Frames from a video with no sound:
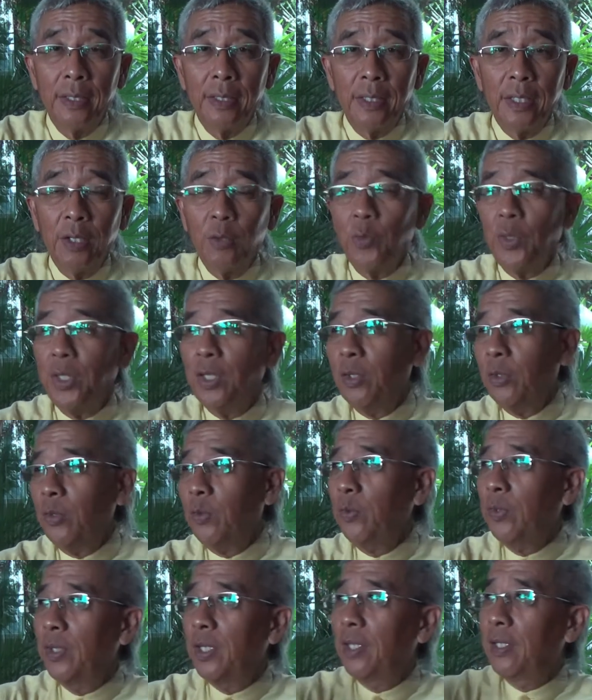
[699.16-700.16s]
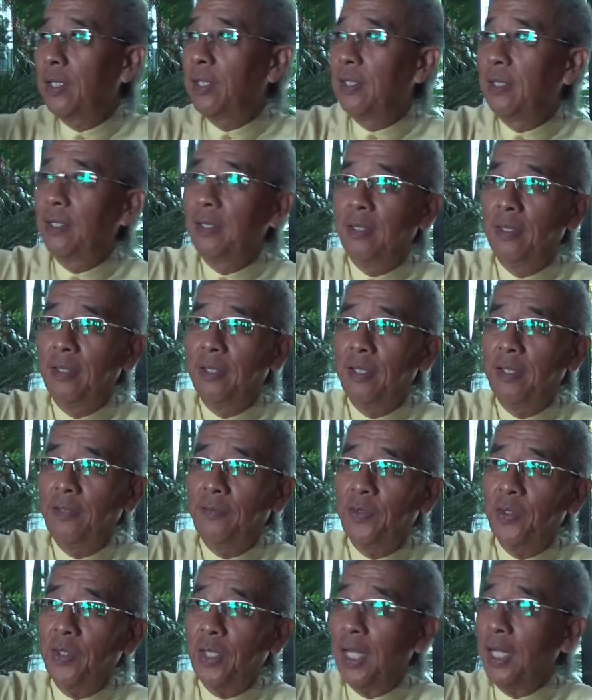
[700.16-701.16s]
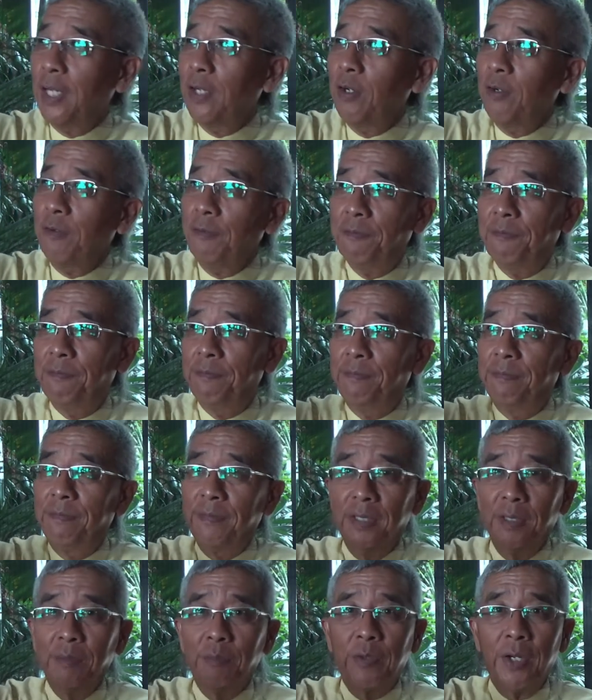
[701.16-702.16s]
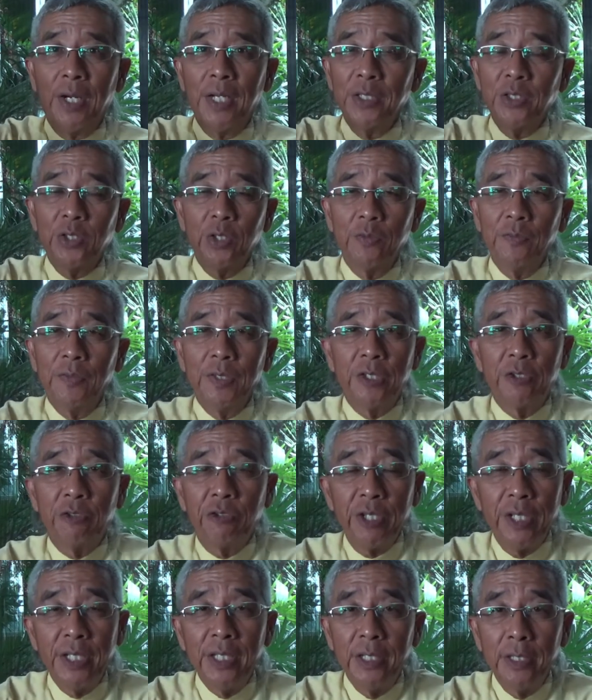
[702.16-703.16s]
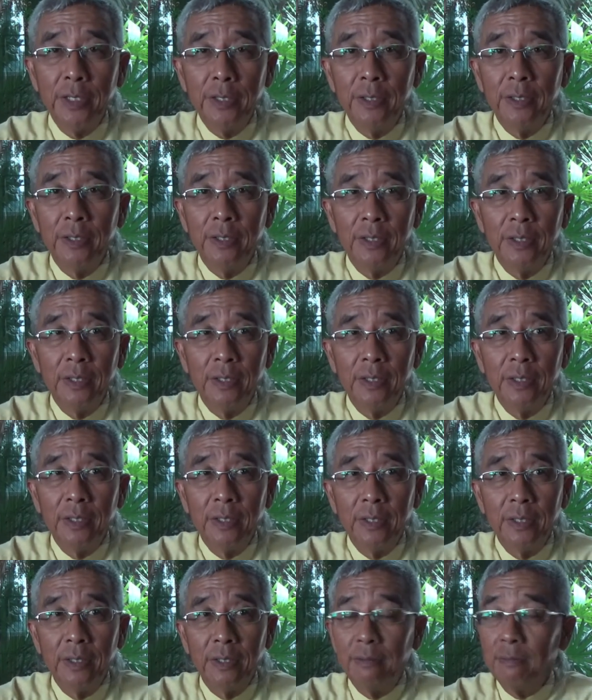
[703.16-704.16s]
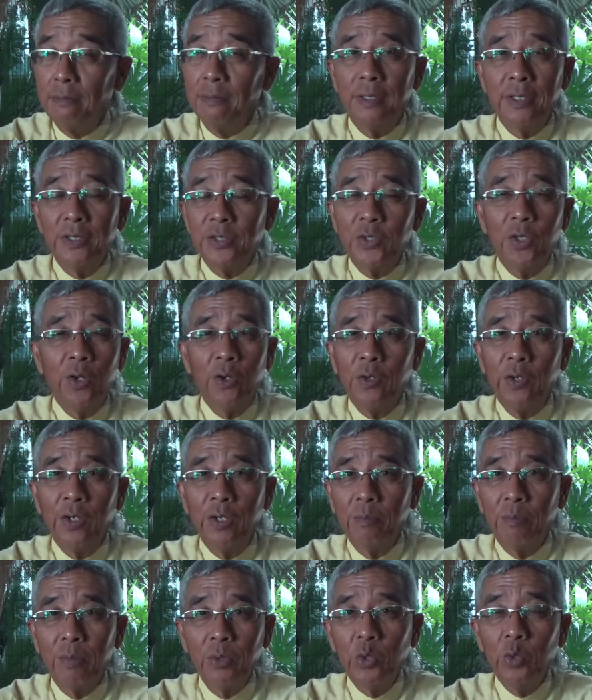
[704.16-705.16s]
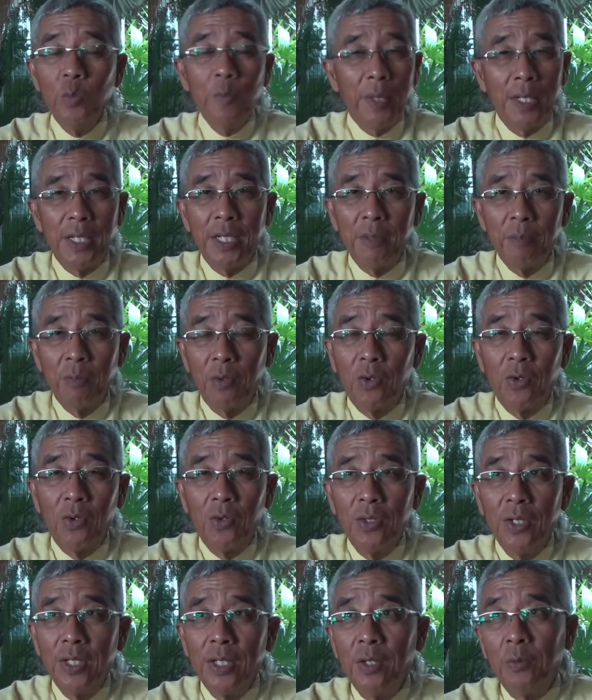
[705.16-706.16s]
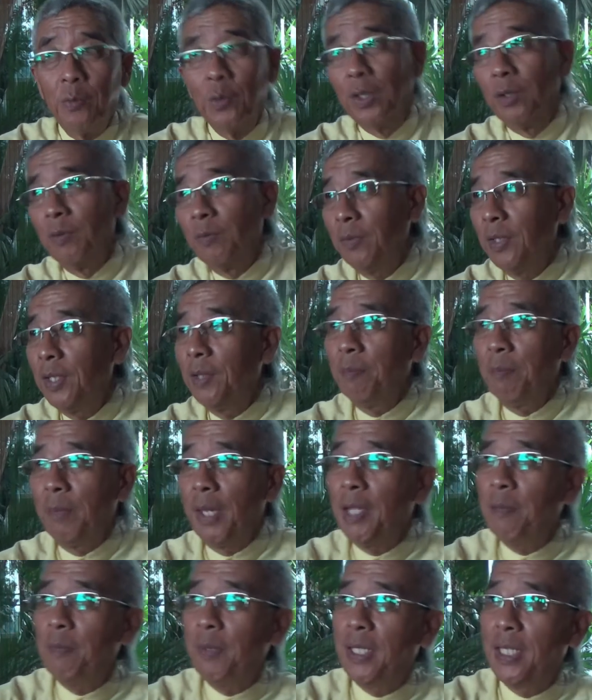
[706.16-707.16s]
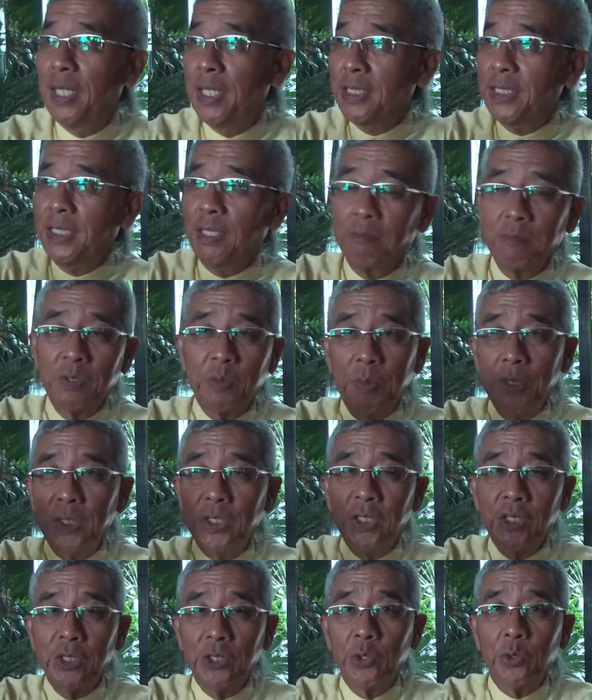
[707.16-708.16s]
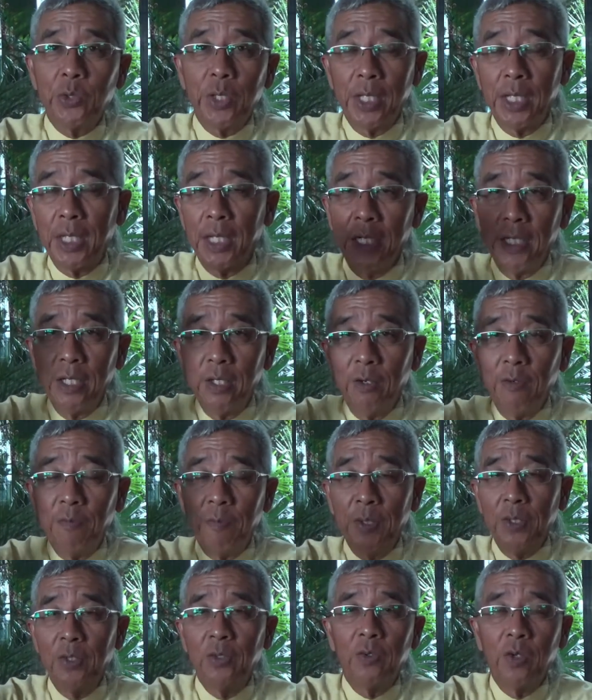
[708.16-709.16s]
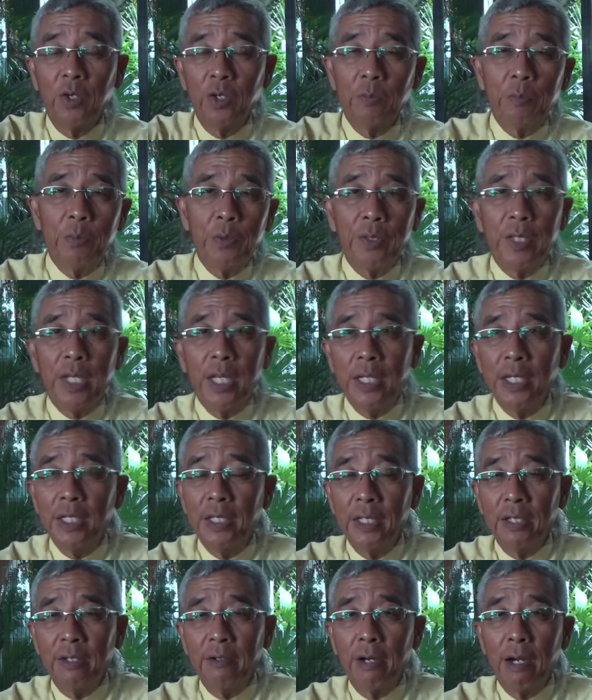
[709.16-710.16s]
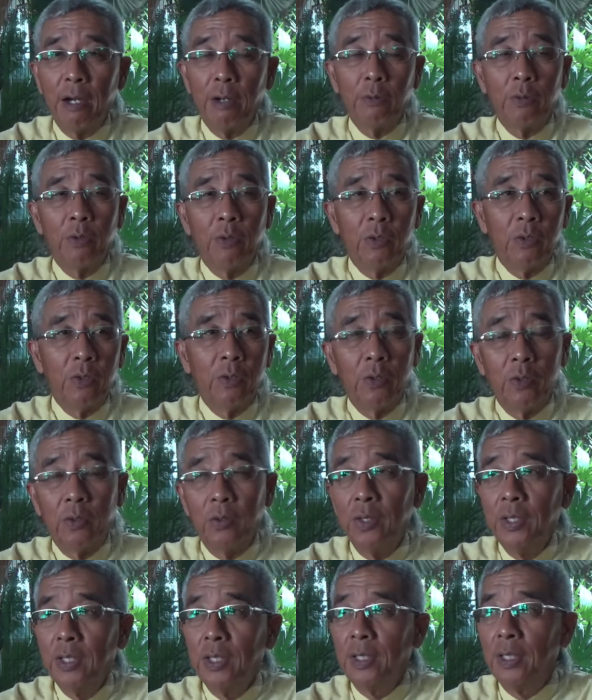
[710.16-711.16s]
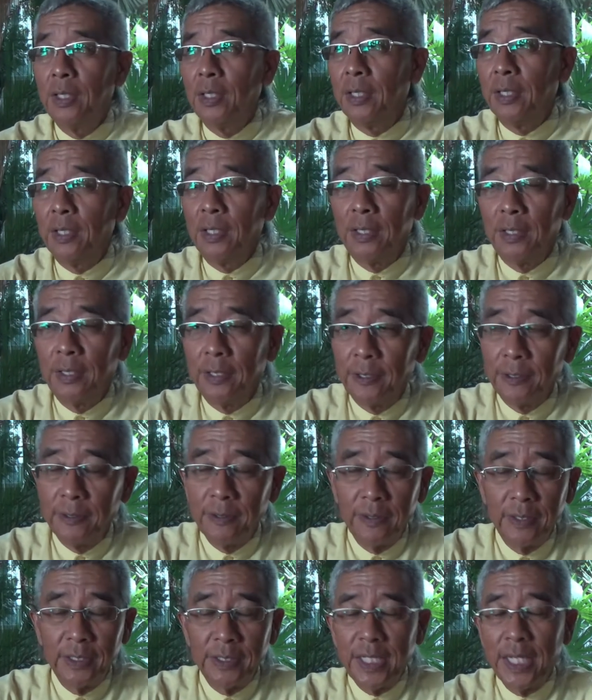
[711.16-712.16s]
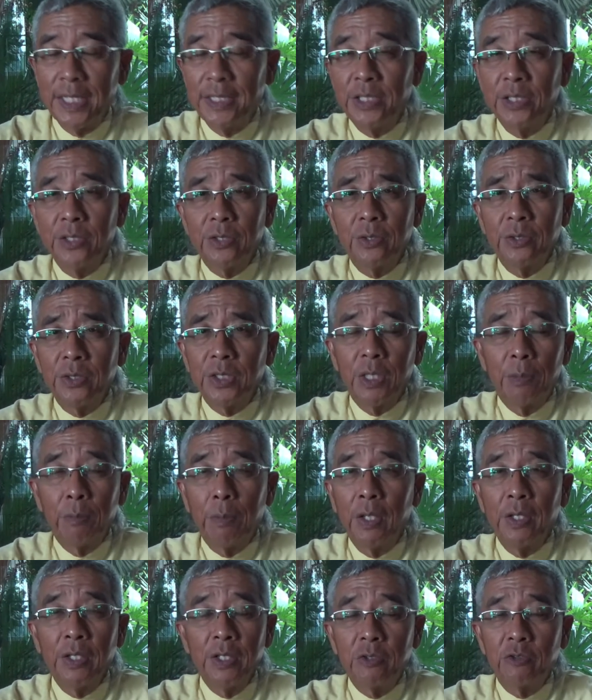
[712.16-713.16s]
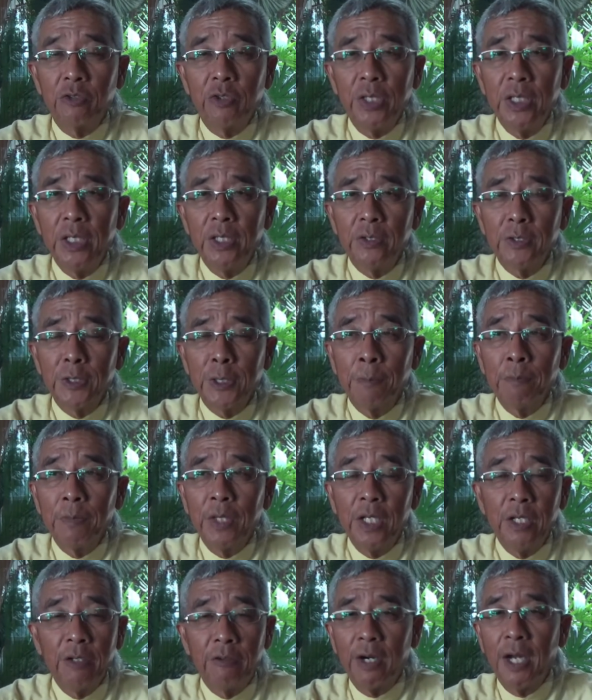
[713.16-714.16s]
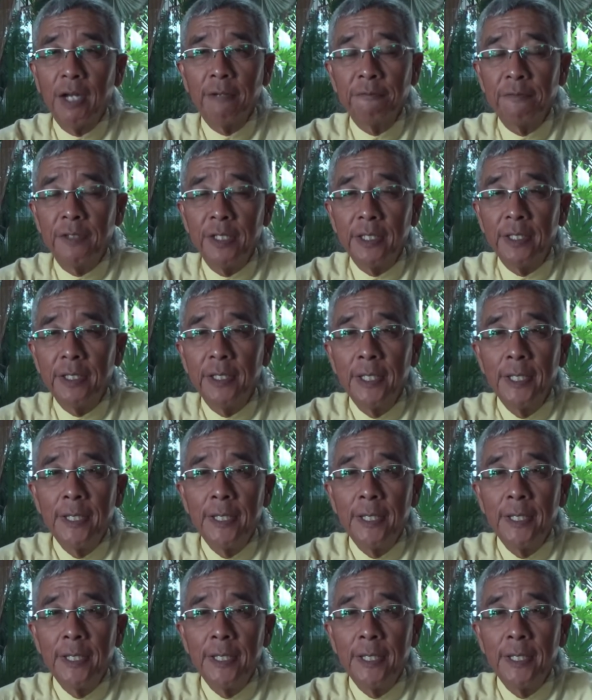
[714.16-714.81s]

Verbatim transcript: Now we know that if you cut off a branch of a tree, it's not going to bloom anymore. Well, maybe there's some species you can cut it off, but you've got to put that in the ground or, or uh, attach it to some other tree or something, graft it.